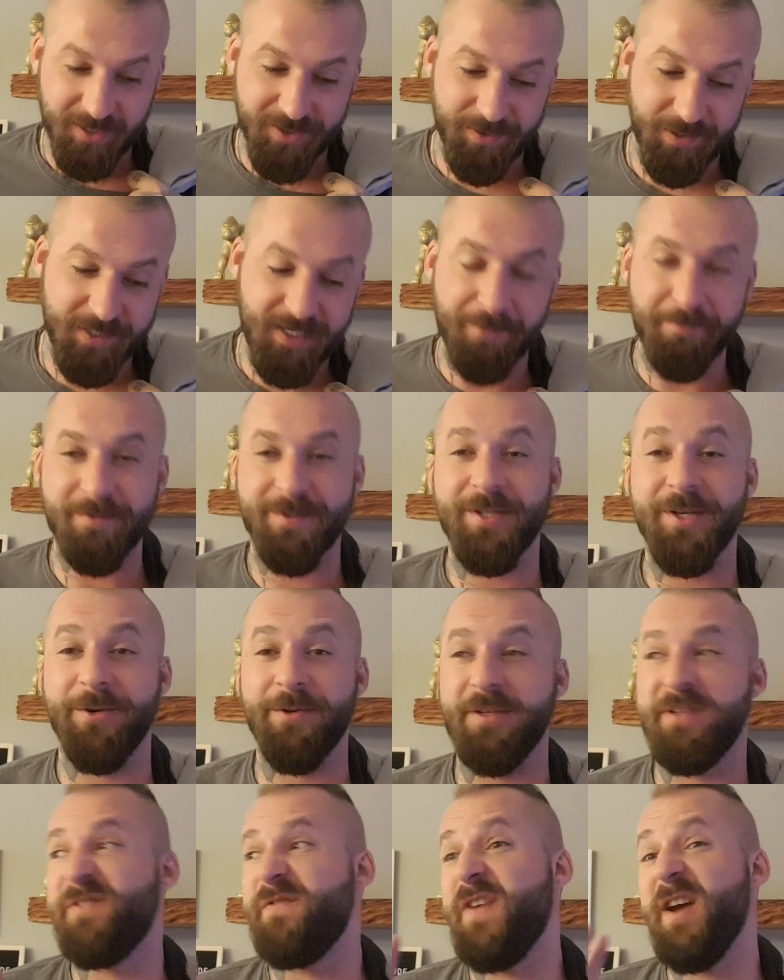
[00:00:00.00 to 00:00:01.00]
So this
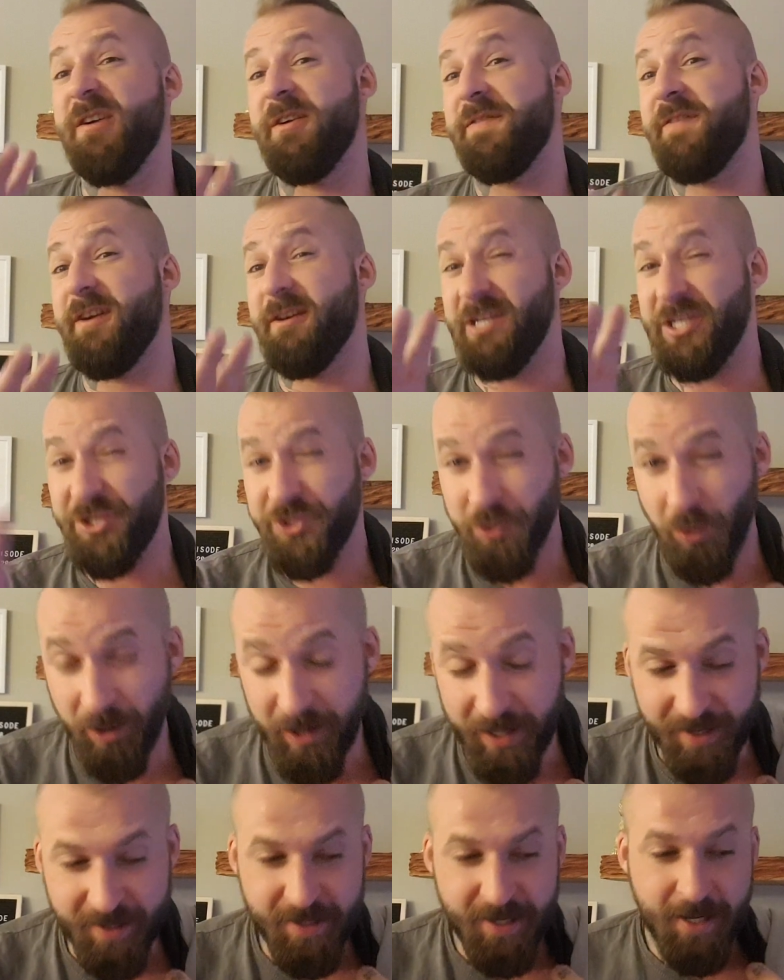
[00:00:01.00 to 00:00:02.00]
episode is very, very
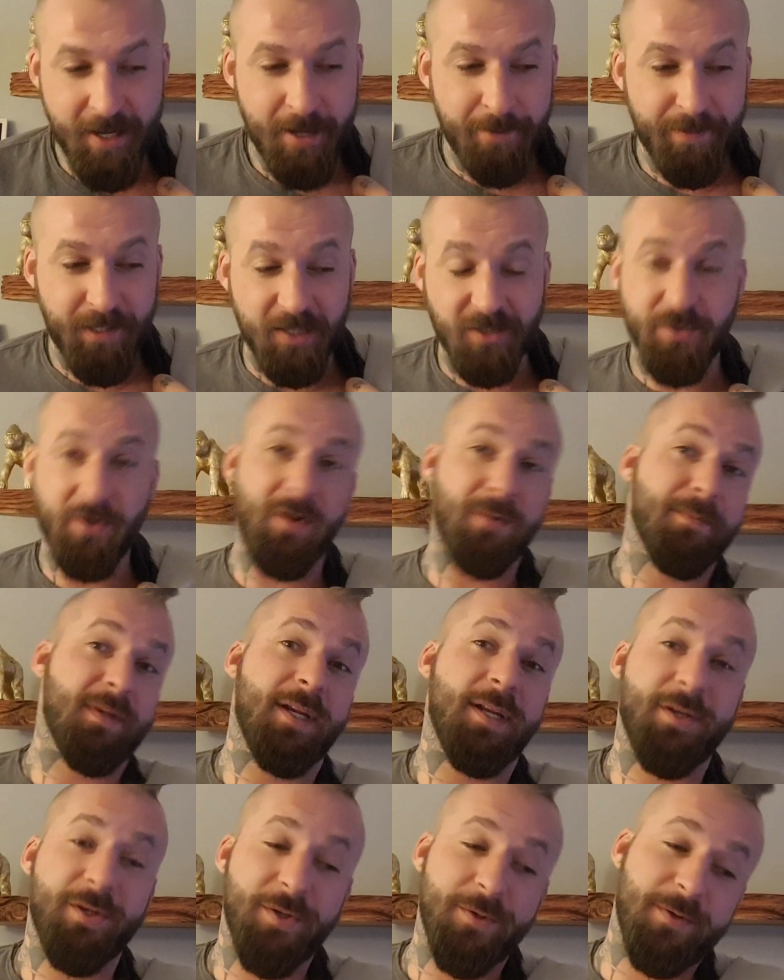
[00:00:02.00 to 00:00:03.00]
short because all I'm going
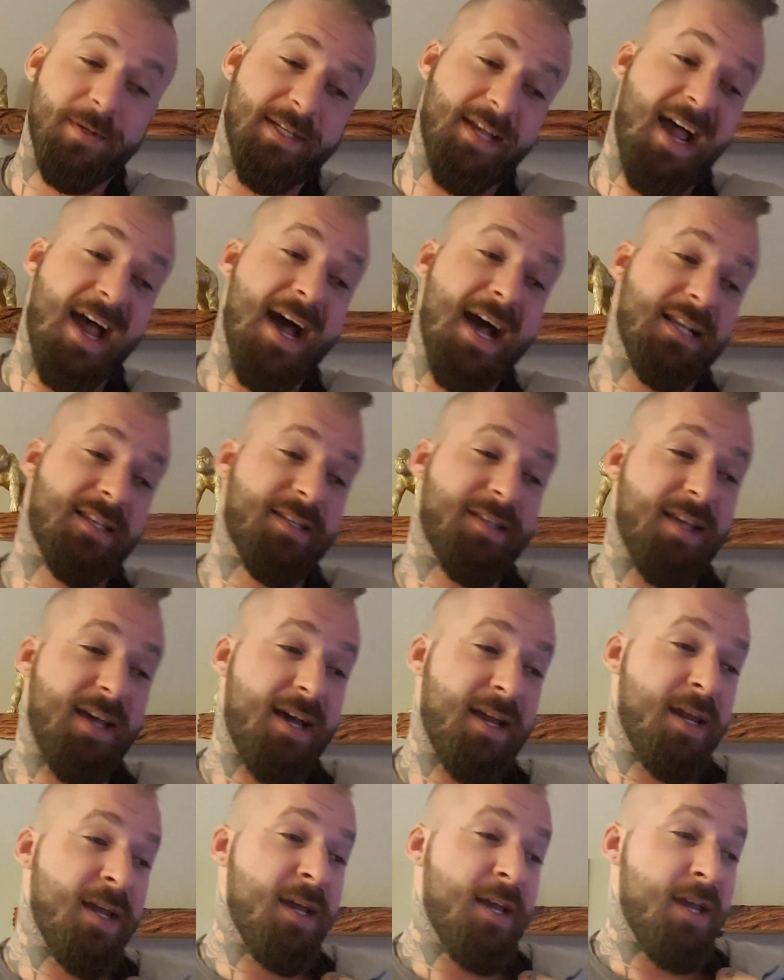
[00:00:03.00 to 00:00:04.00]
to do is ask
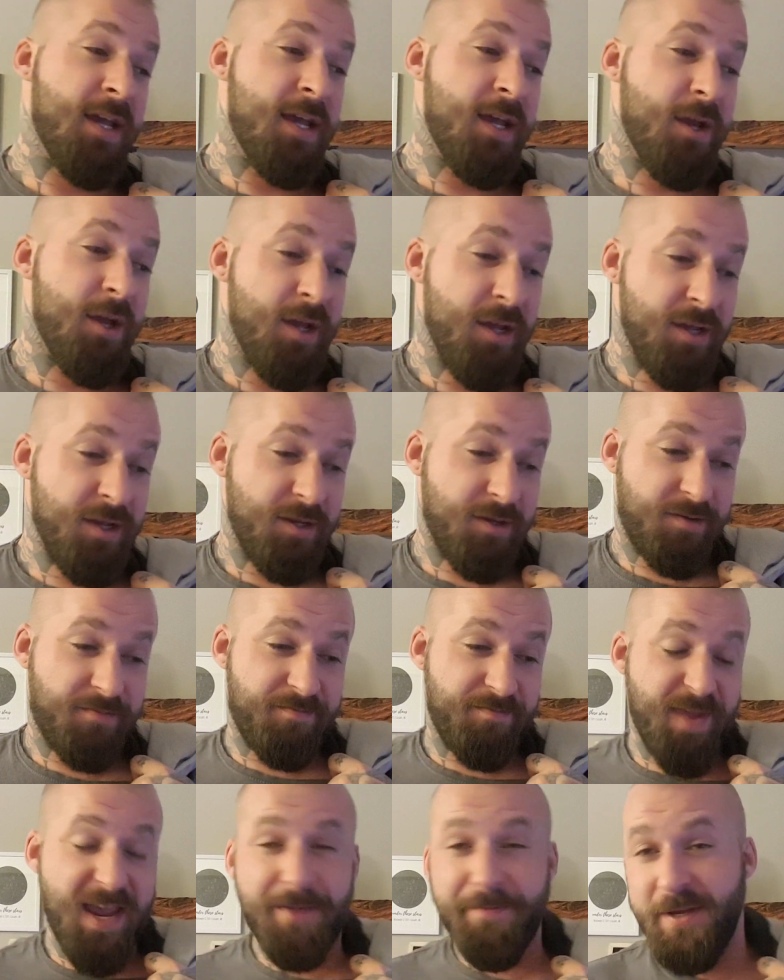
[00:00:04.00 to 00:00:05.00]
that
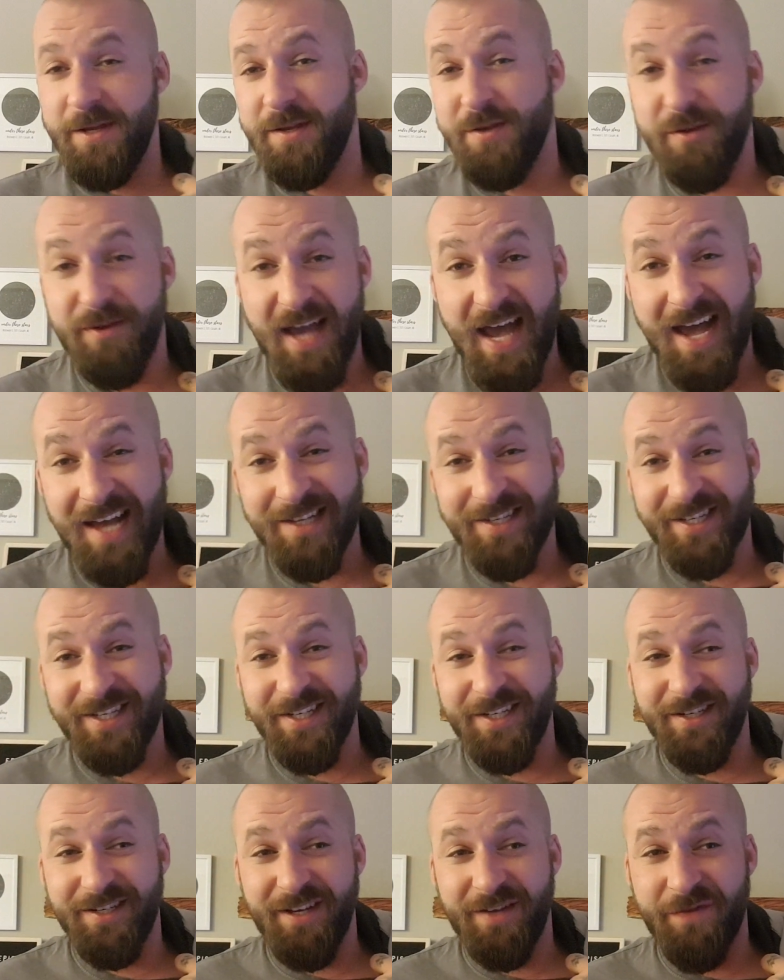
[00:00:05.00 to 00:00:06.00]
maybe you guys
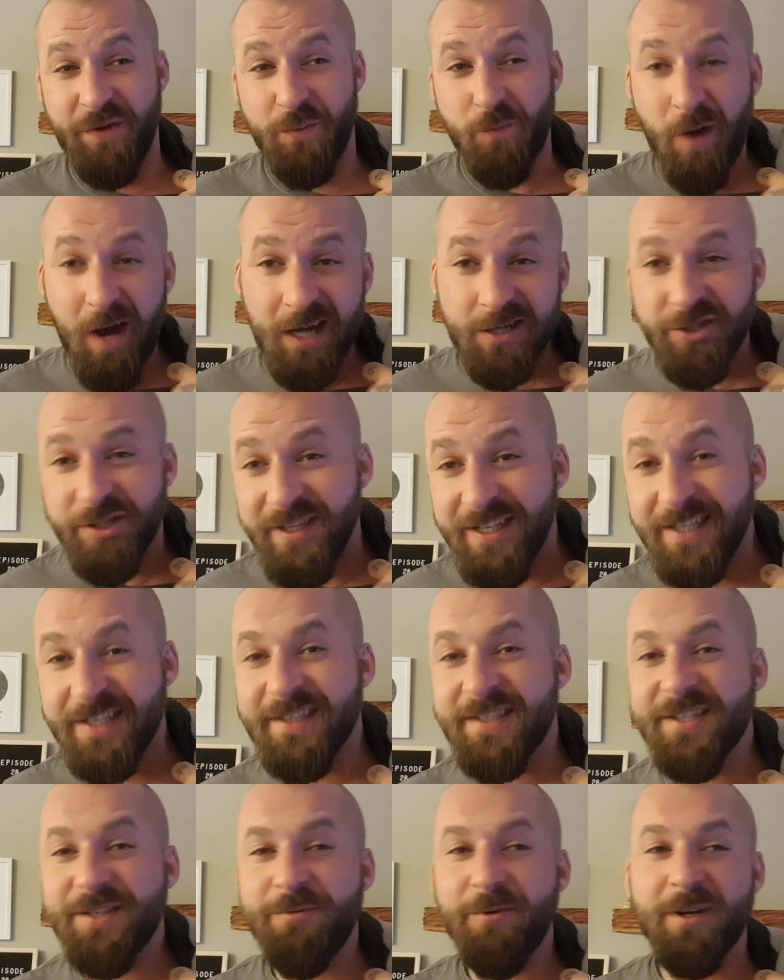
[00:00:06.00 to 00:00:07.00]
can, if you're watching
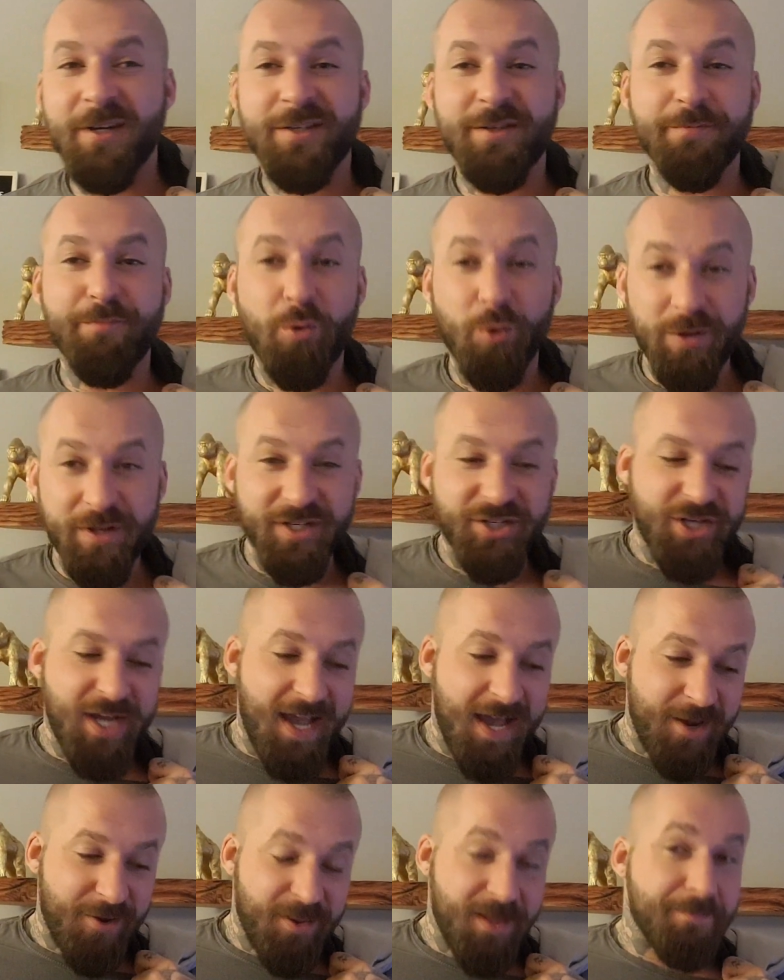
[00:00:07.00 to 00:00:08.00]
this, you want to support the
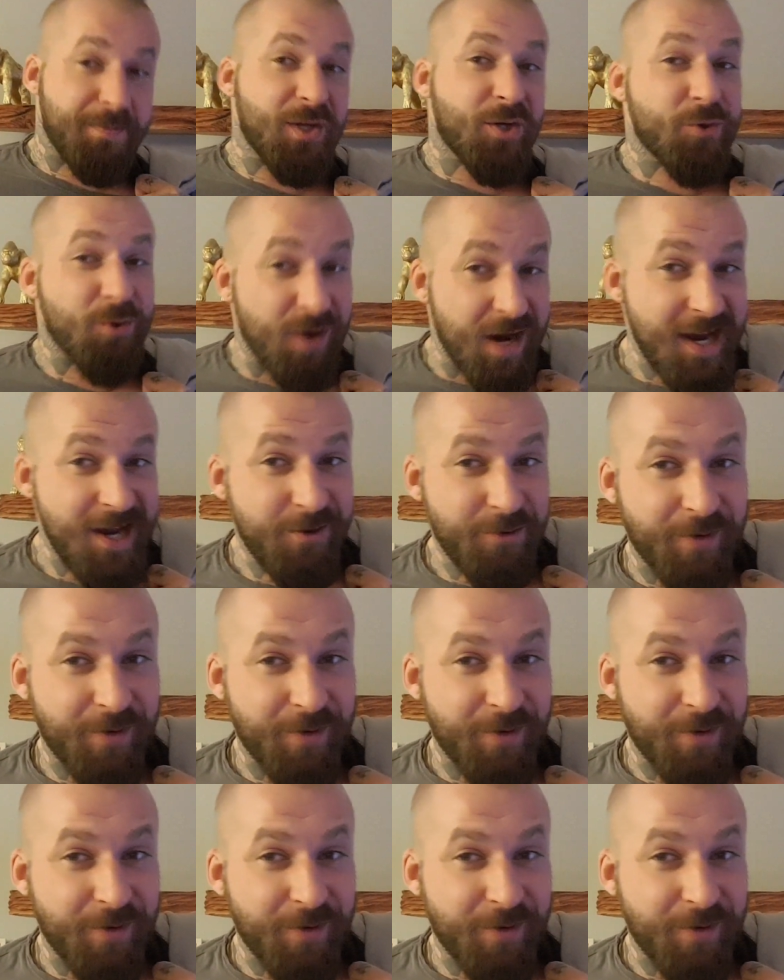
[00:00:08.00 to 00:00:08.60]
channel, that'd be great.